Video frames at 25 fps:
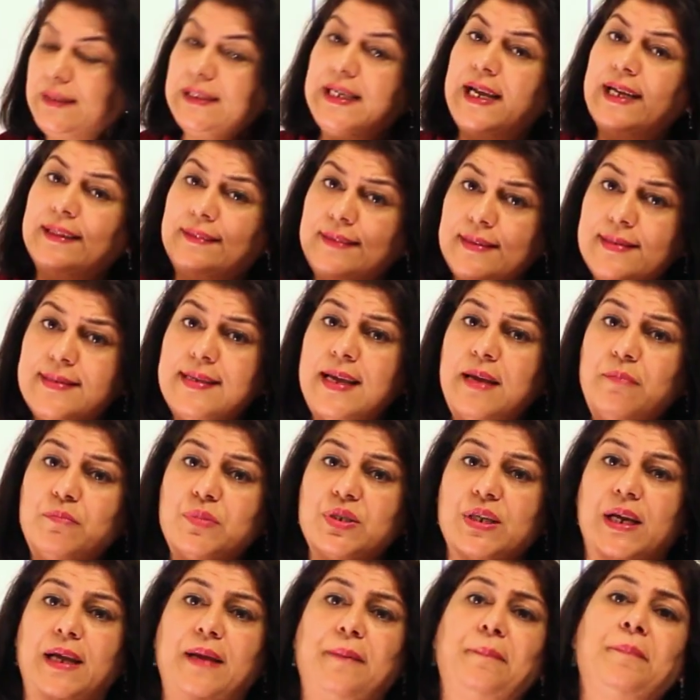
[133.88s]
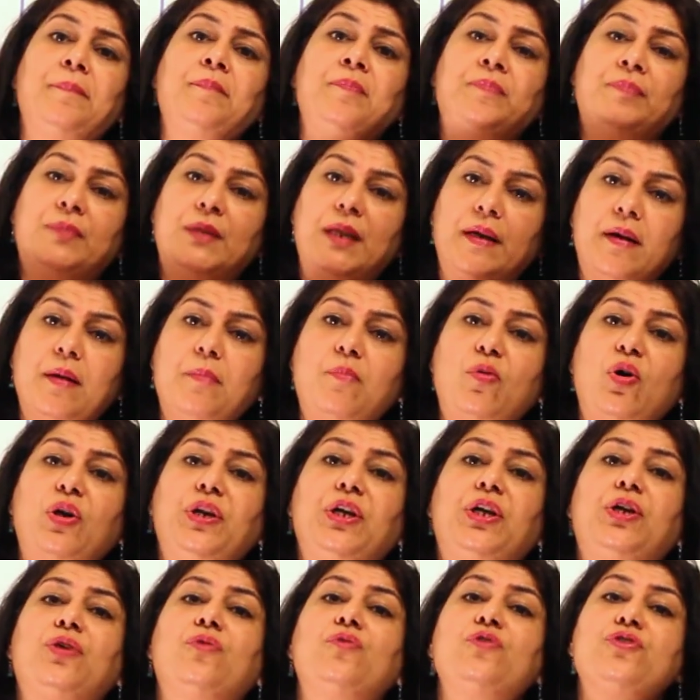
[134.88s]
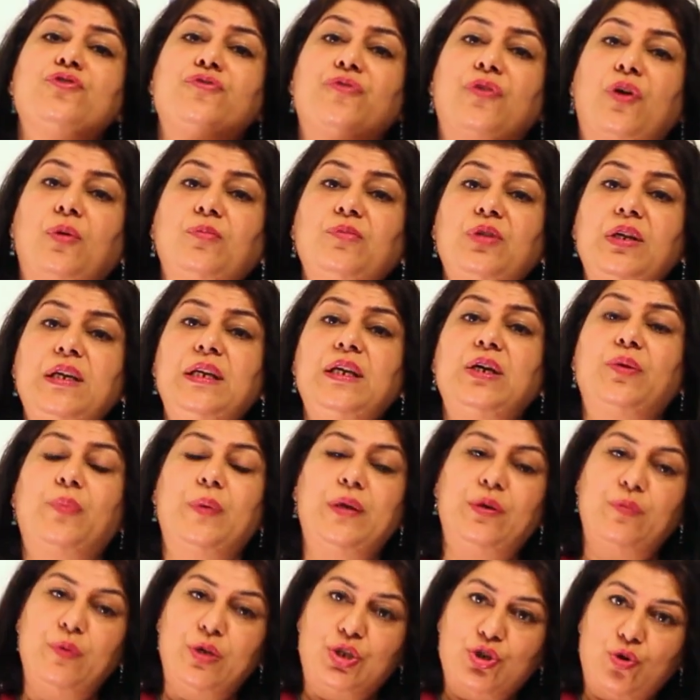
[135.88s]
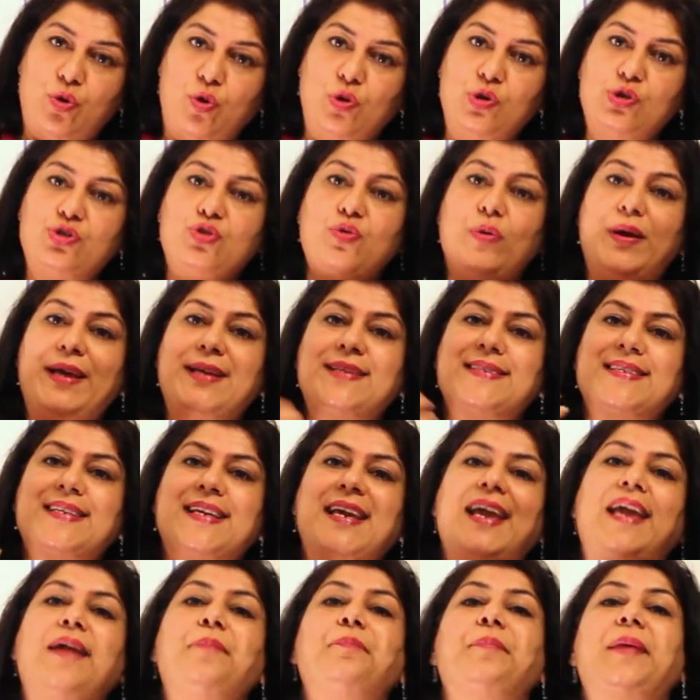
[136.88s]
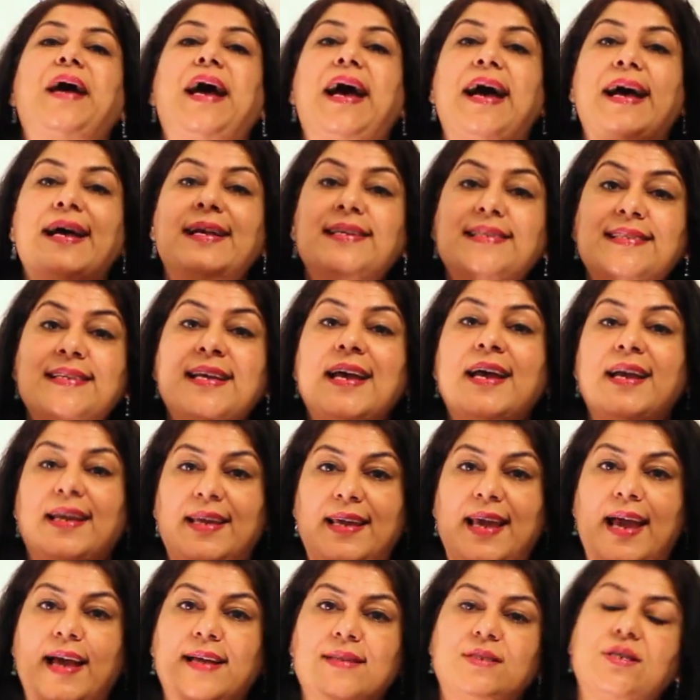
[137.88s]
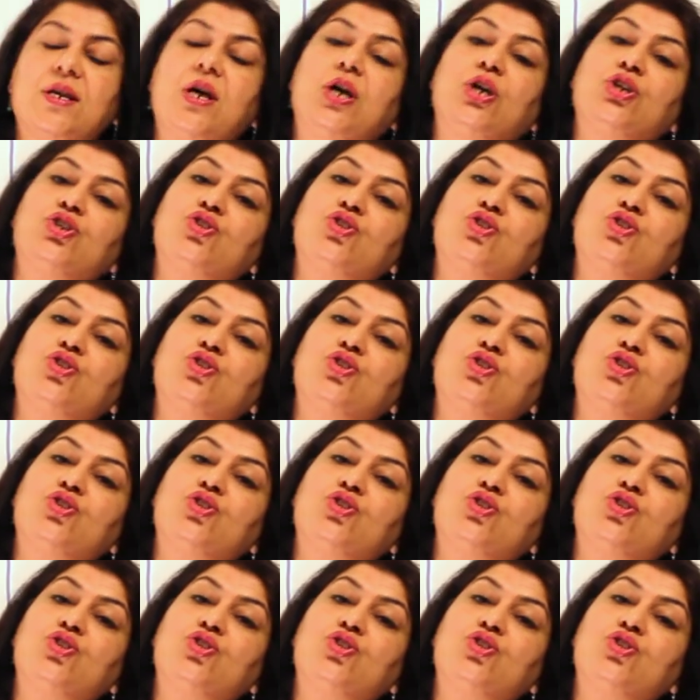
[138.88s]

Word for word: At the same time, there are molecules from the liquid which also escape as gas.